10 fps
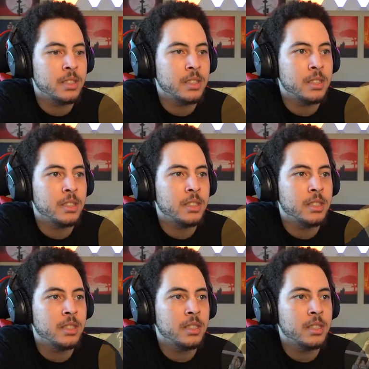
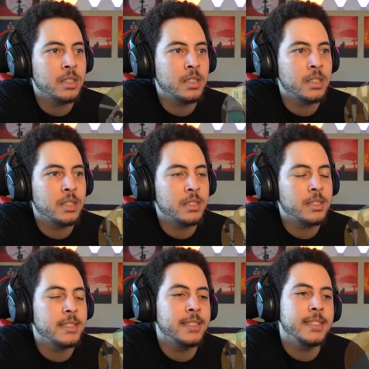
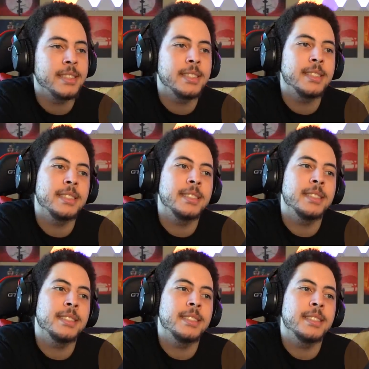
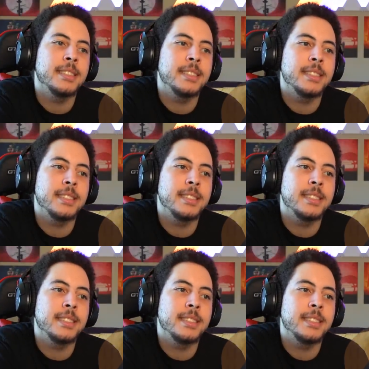No one is speaking in this clip.